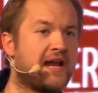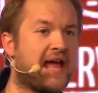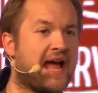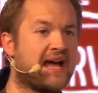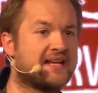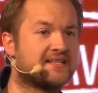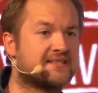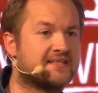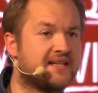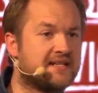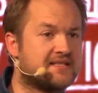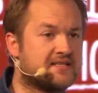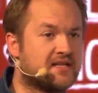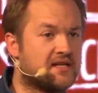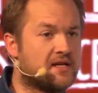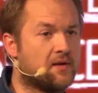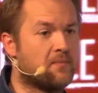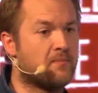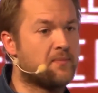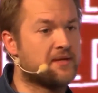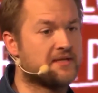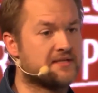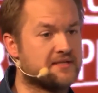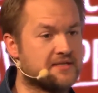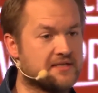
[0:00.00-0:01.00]
assets in a
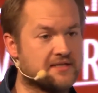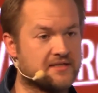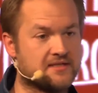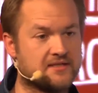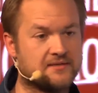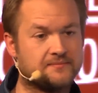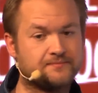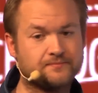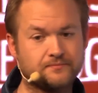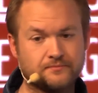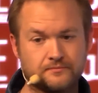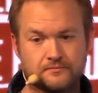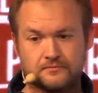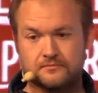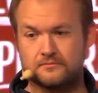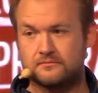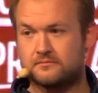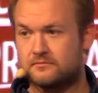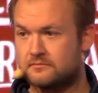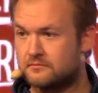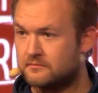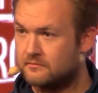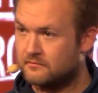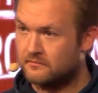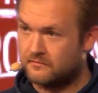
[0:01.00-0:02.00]
business,
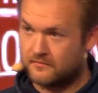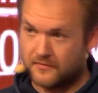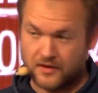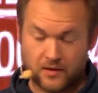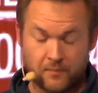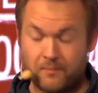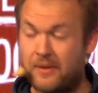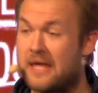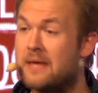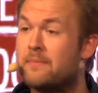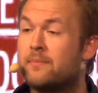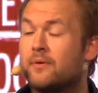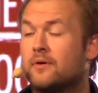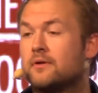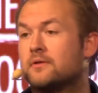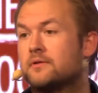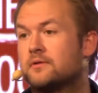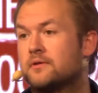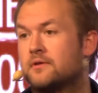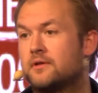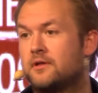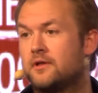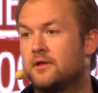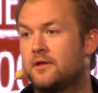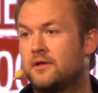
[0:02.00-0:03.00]
the people.
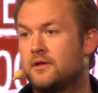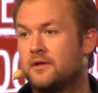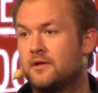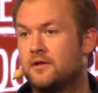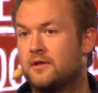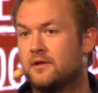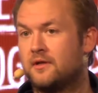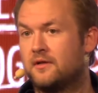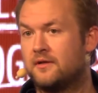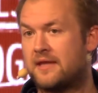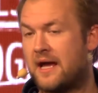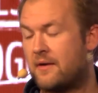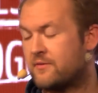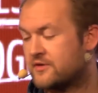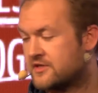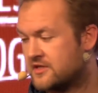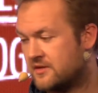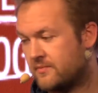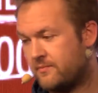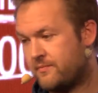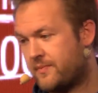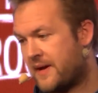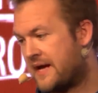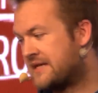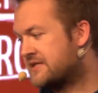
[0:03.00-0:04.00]
That was the
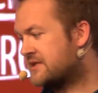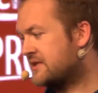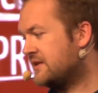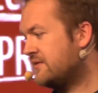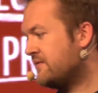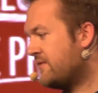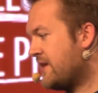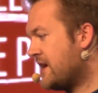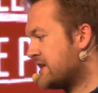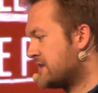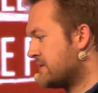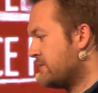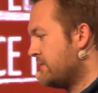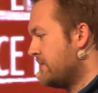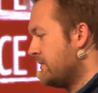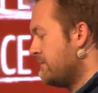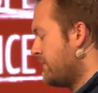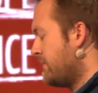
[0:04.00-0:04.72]
best investment